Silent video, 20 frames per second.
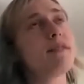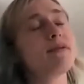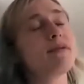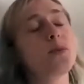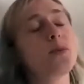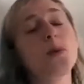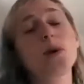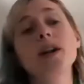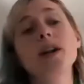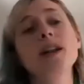
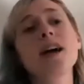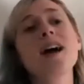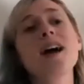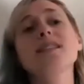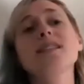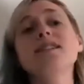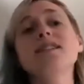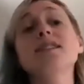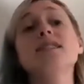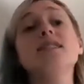for one,
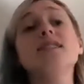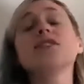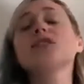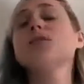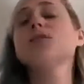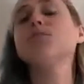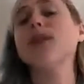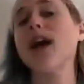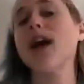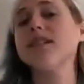had such
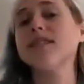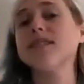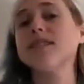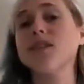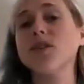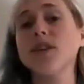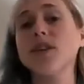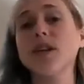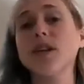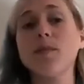a blast
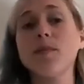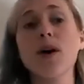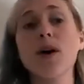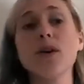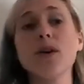learning